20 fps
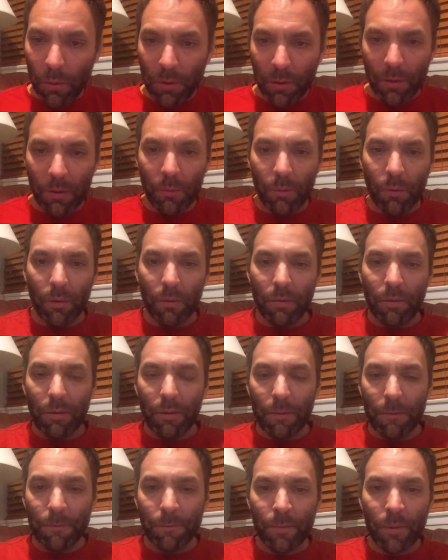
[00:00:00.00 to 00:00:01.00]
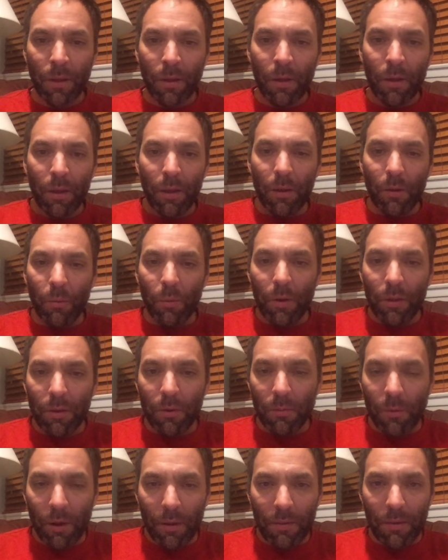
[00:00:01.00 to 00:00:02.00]
worth it. One of the
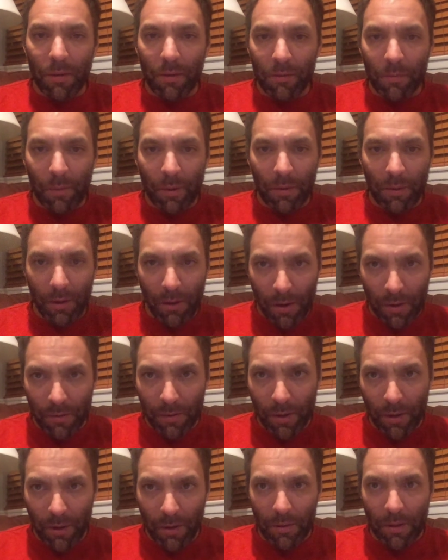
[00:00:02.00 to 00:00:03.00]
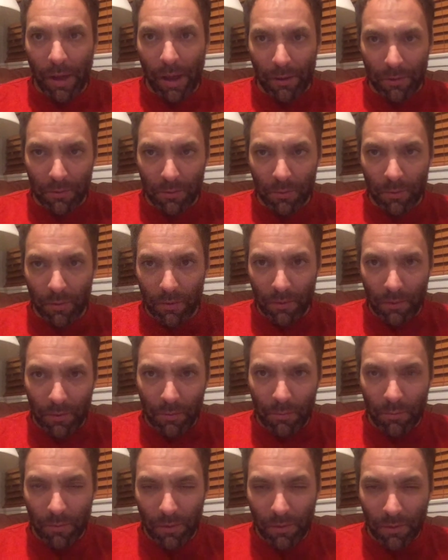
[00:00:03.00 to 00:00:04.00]
great things about the online classroom is
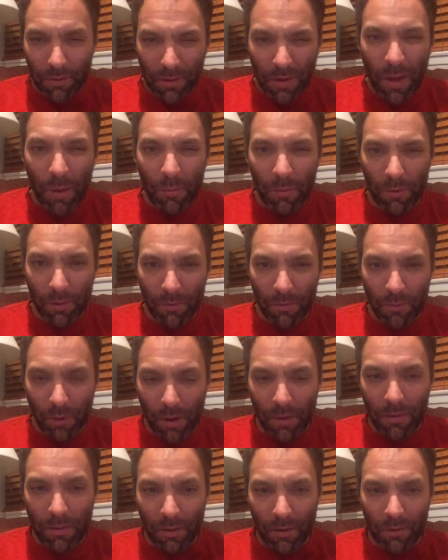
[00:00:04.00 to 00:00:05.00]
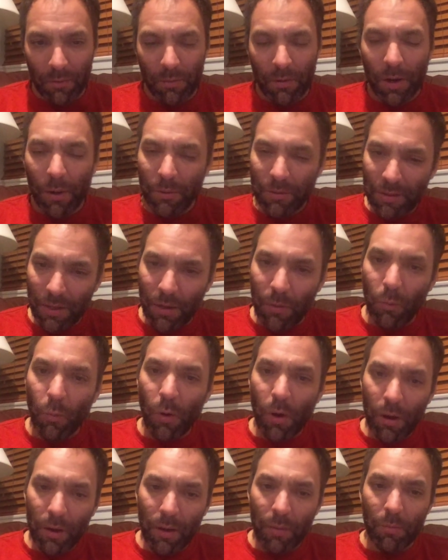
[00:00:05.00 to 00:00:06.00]
there's a number of great things, but I would say
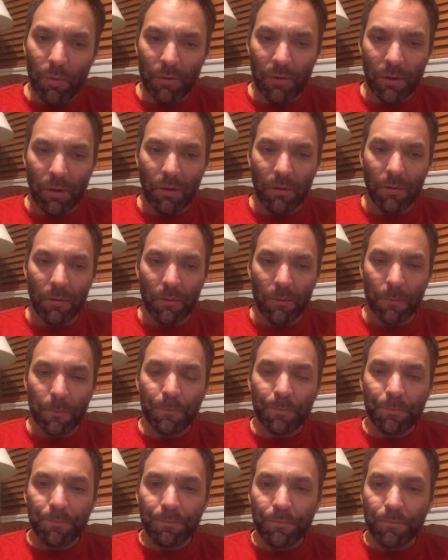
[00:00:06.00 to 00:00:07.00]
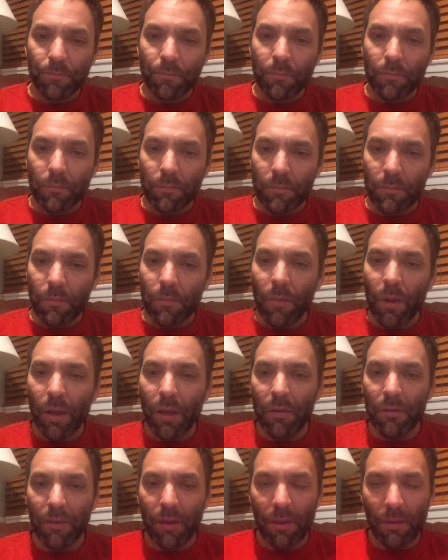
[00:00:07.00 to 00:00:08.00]
one in particular
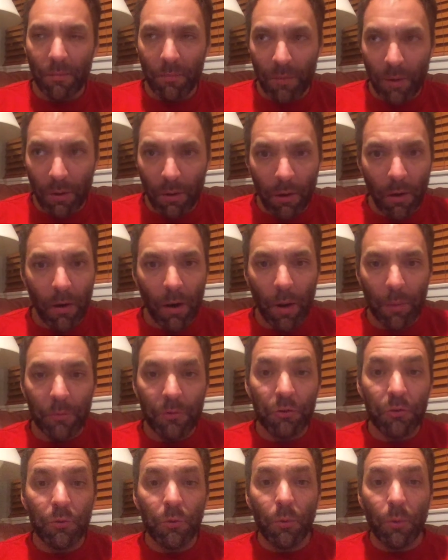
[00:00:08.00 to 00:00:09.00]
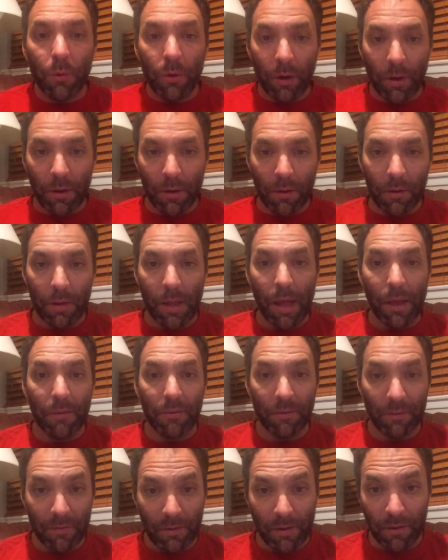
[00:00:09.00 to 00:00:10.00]
is that there are, I'm sure, in a class
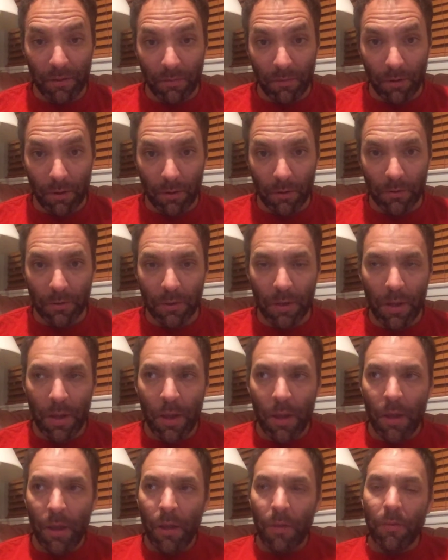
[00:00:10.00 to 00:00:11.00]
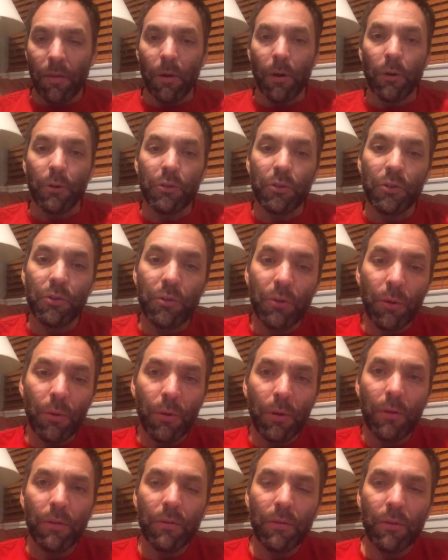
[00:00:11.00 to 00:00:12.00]
the size of ours, there are
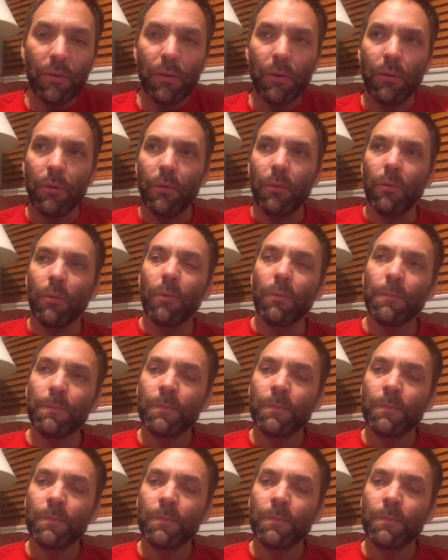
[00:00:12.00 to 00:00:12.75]
students who